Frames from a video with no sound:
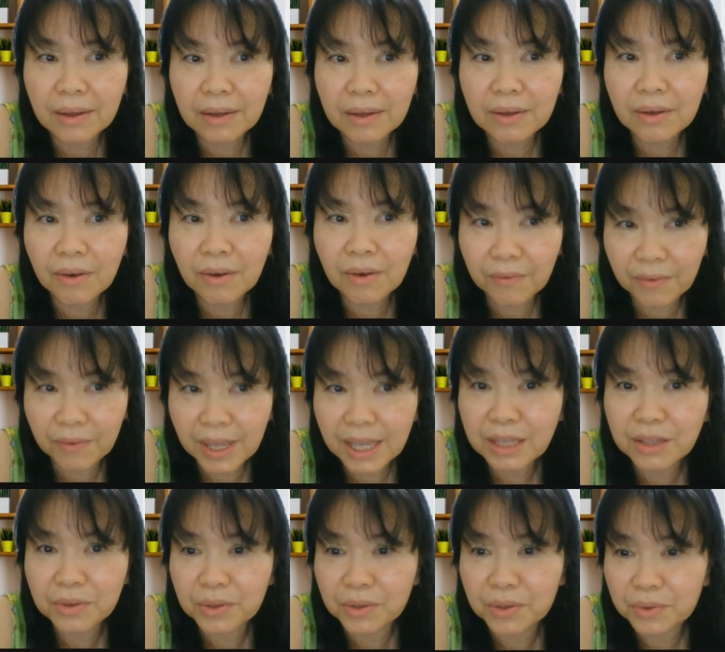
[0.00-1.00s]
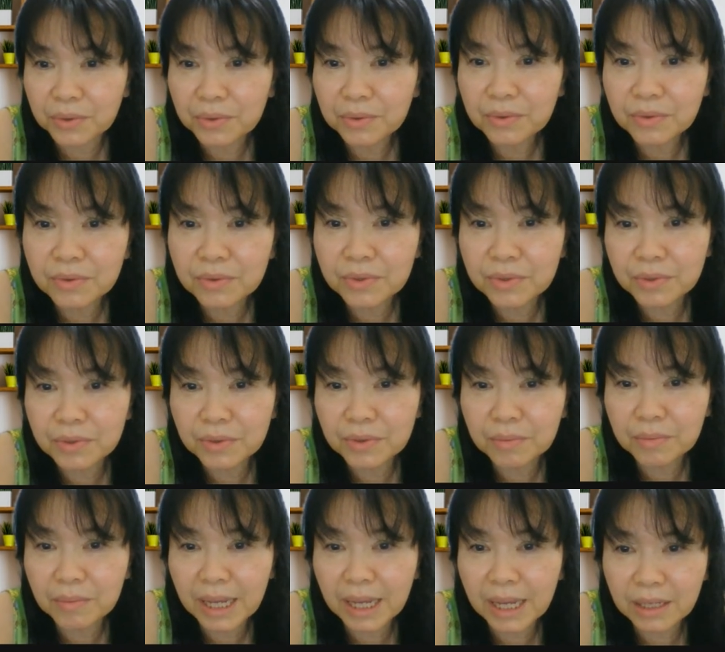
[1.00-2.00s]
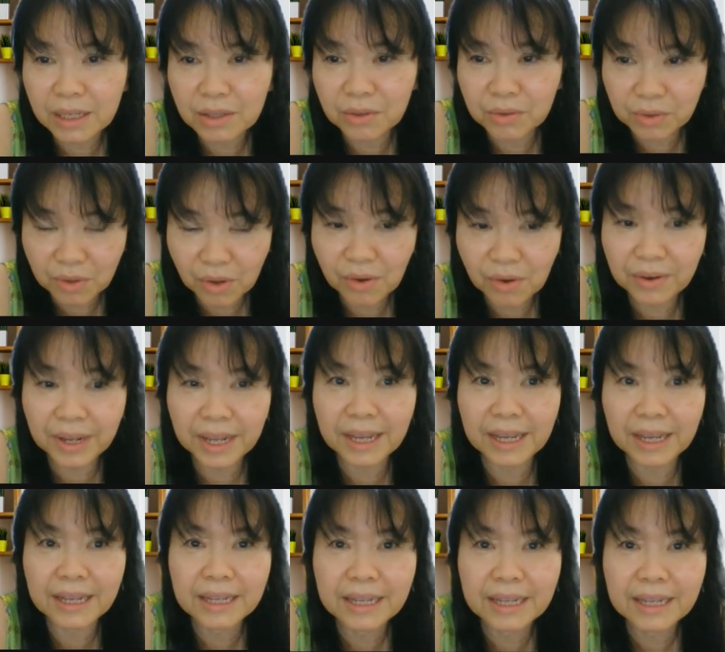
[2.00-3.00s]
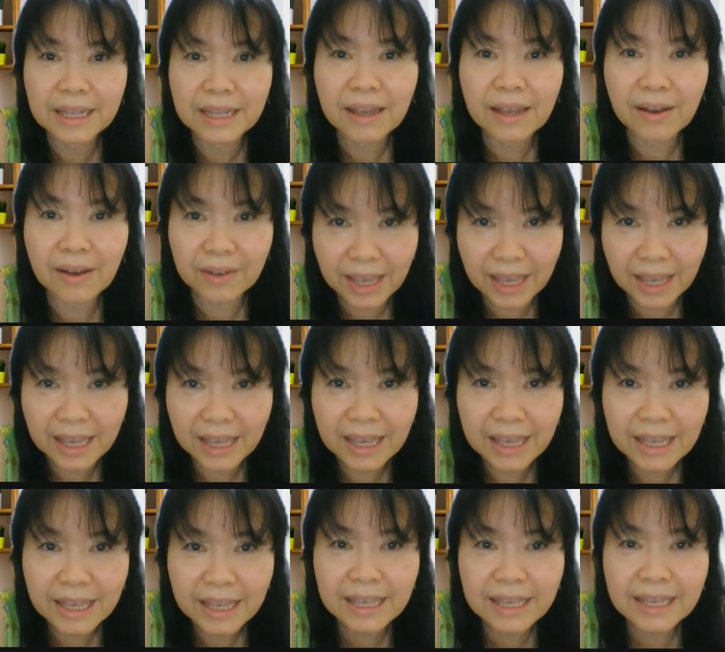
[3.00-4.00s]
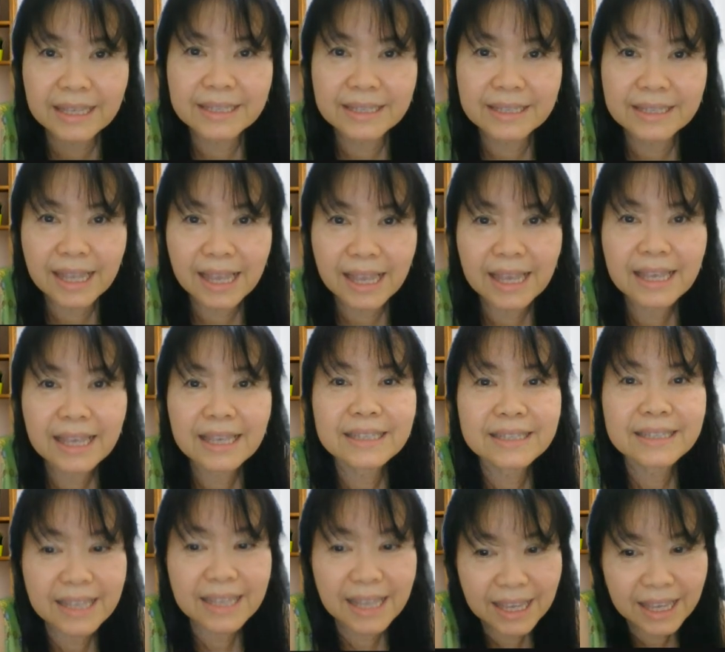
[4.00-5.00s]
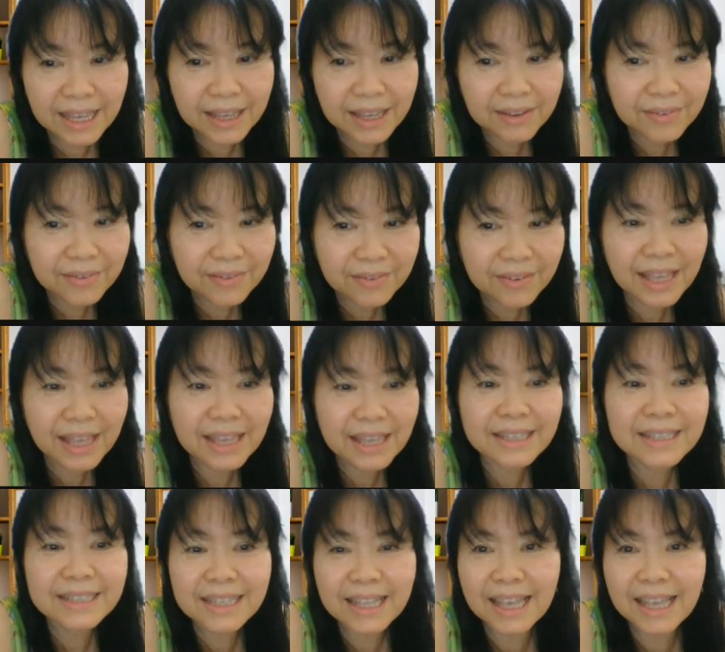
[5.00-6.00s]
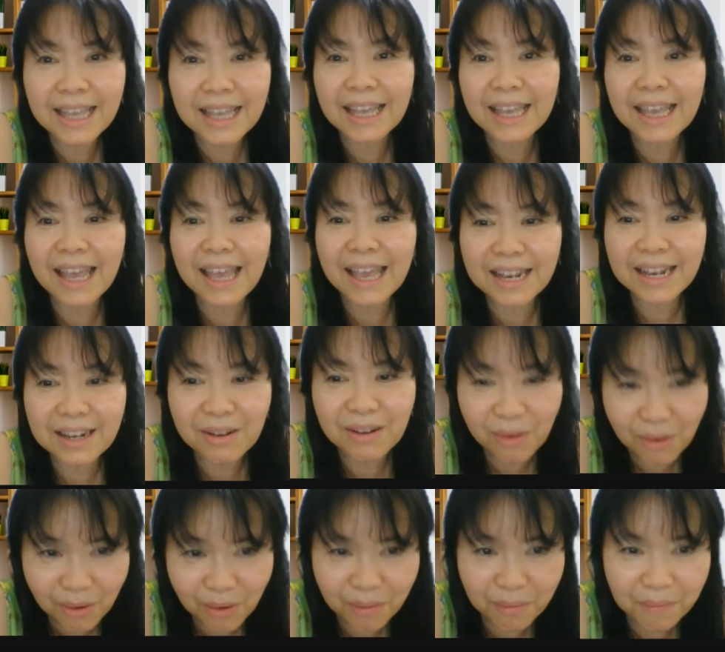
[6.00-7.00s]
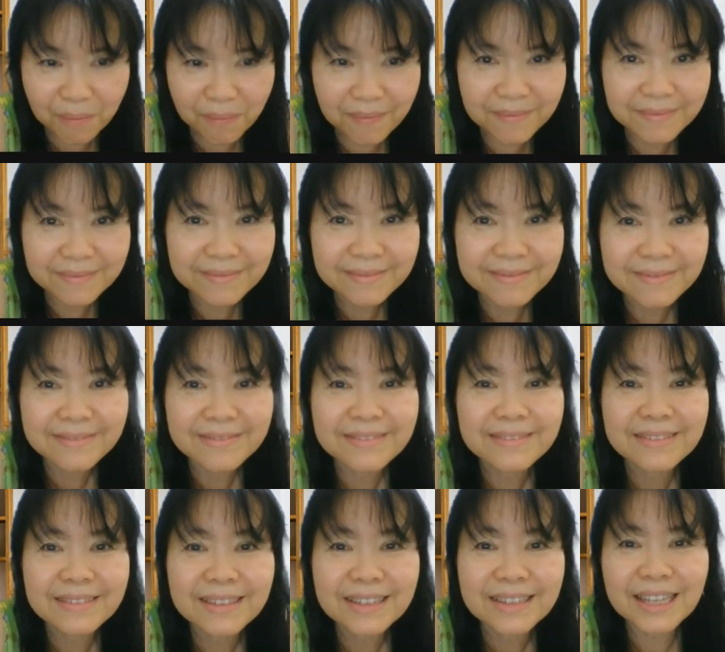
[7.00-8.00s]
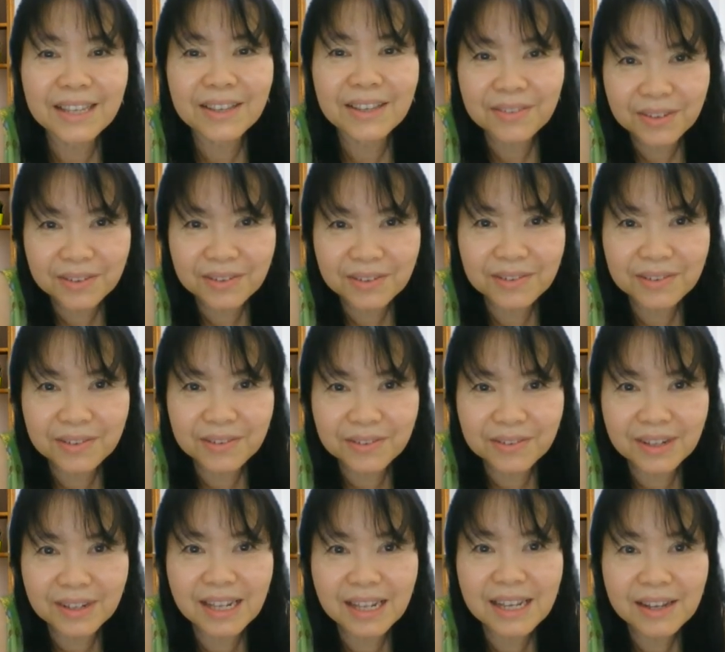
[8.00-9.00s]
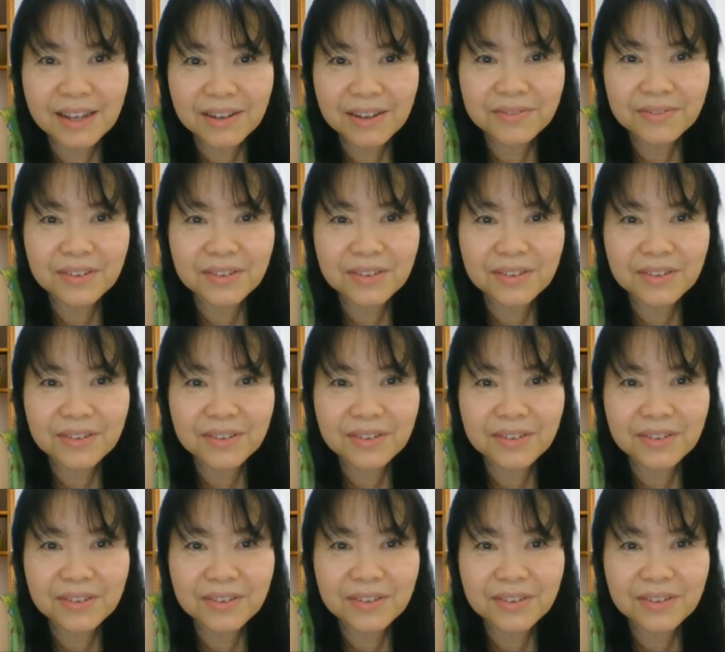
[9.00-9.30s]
convey to you through my tutorial. Okay, stay safe and stay at home. If you love